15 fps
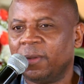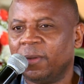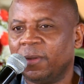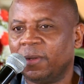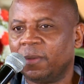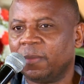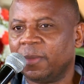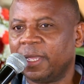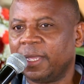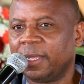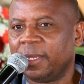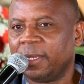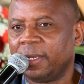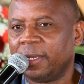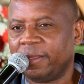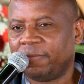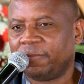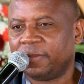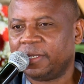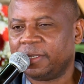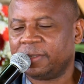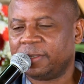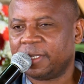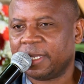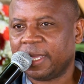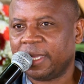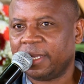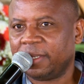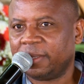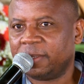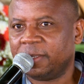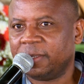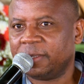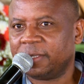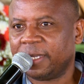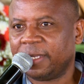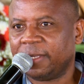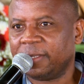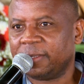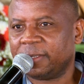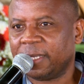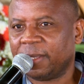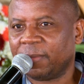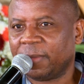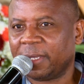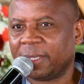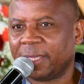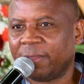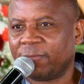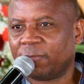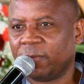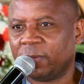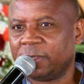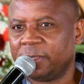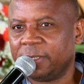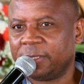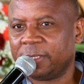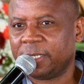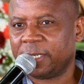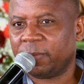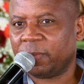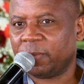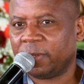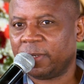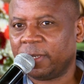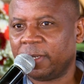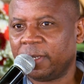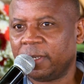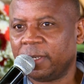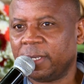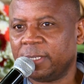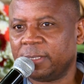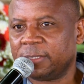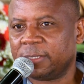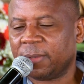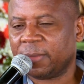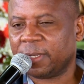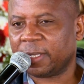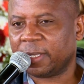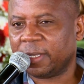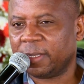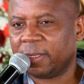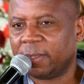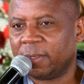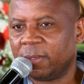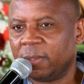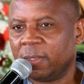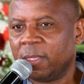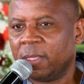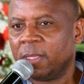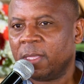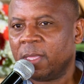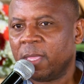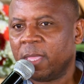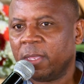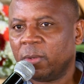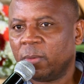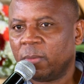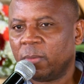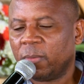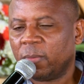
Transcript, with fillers: on my left hand side, inside the stomach, I've got this terrible uh, stomach ache. And-